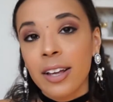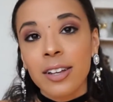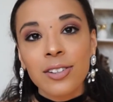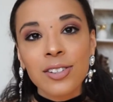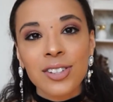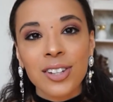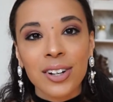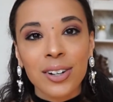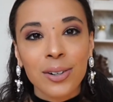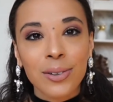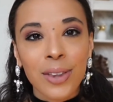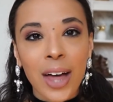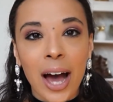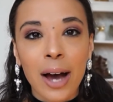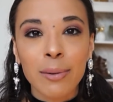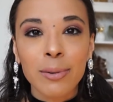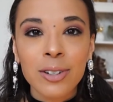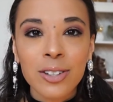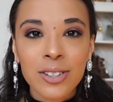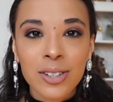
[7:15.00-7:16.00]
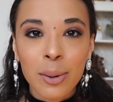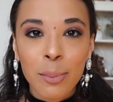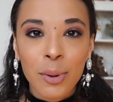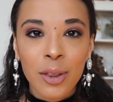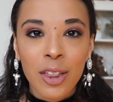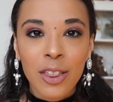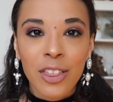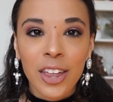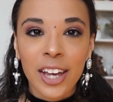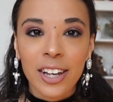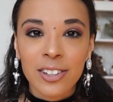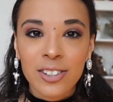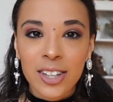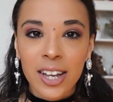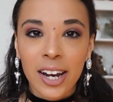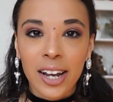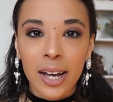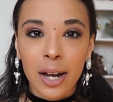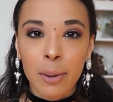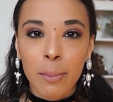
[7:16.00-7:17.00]
So that was some of the things
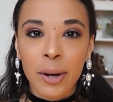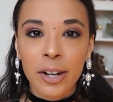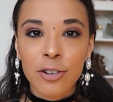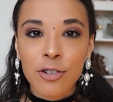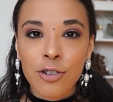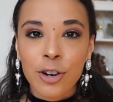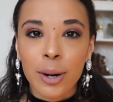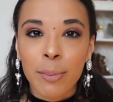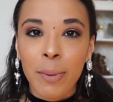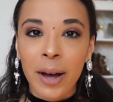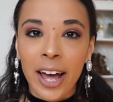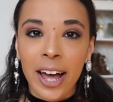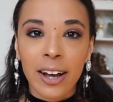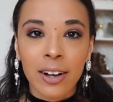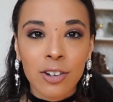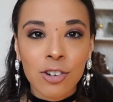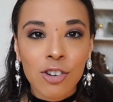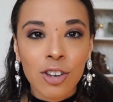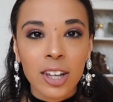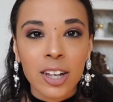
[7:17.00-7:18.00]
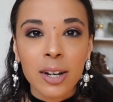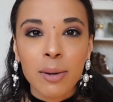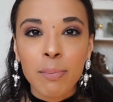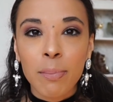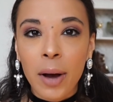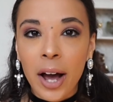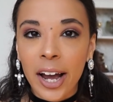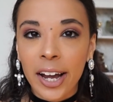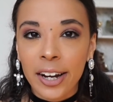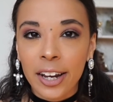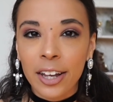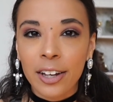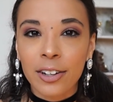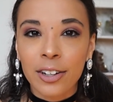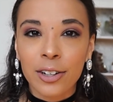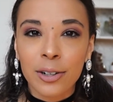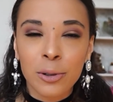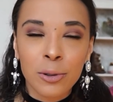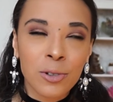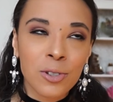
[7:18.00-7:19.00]
that I got on my trip. I actually didn't buy any
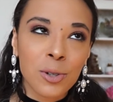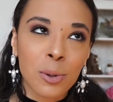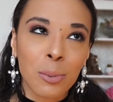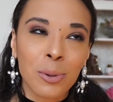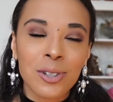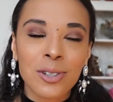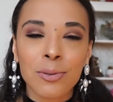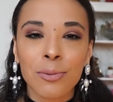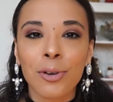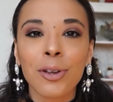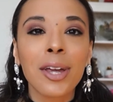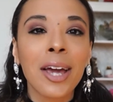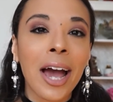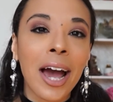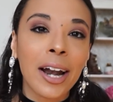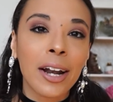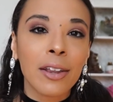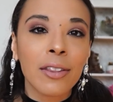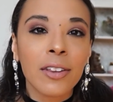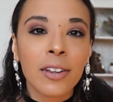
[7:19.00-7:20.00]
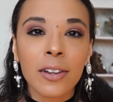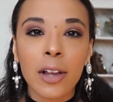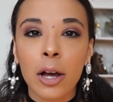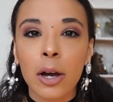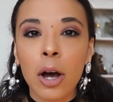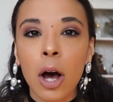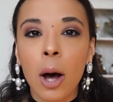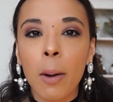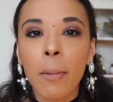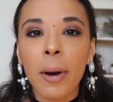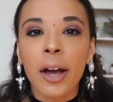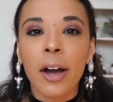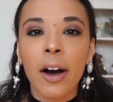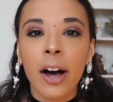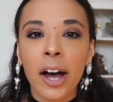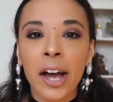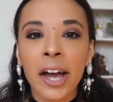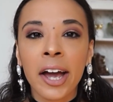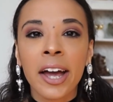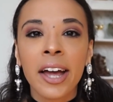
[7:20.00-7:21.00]
clothes. There wasn't really anything that caught my
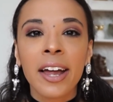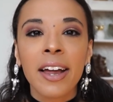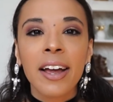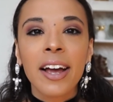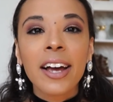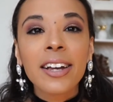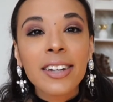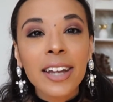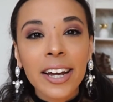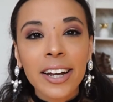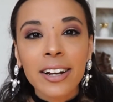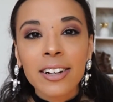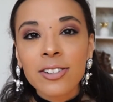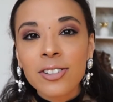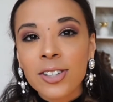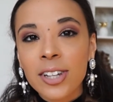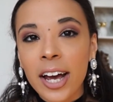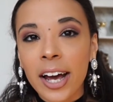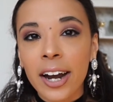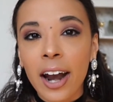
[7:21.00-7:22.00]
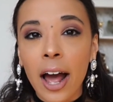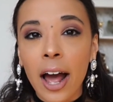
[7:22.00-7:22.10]
eye. And like I said,